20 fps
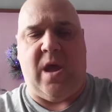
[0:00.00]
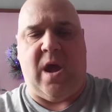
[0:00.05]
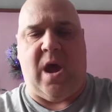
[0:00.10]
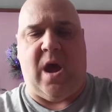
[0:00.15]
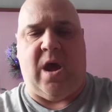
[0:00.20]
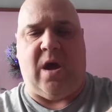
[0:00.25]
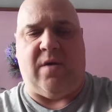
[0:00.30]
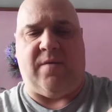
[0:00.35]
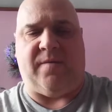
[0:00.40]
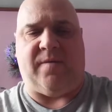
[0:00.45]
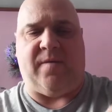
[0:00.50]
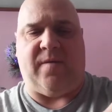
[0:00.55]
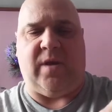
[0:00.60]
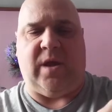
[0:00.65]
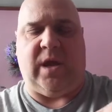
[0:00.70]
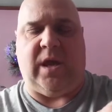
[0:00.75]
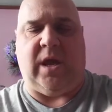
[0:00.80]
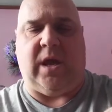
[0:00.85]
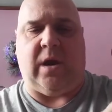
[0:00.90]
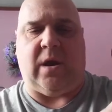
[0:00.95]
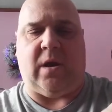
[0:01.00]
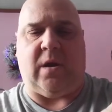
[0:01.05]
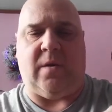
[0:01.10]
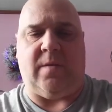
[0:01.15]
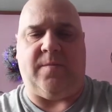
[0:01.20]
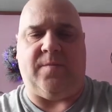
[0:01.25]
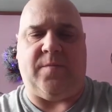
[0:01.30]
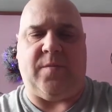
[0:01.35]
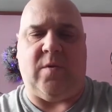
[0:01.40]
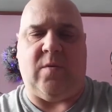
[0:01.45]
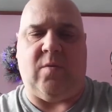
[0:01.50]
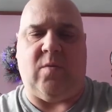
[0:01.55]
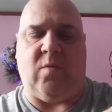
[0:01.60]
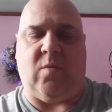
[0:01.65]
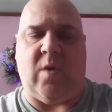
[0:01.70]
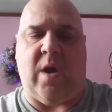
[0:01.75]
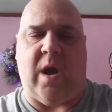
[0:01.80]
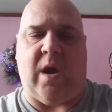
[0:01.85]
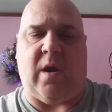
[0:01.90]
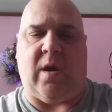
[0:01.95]
of here
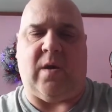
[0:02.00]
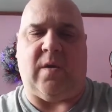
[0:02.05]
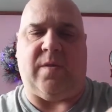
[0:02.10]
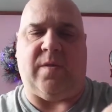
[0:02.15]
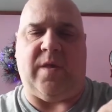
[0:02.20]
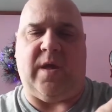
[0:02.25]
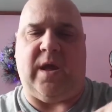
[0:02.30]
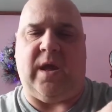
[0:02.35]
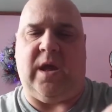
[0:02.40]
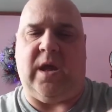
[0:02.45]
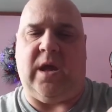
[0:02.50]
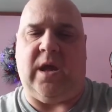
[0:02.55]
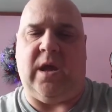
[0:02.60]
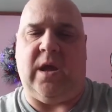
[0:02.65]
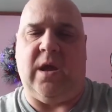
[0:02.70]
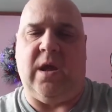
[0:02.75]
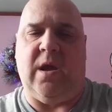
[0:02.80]
where the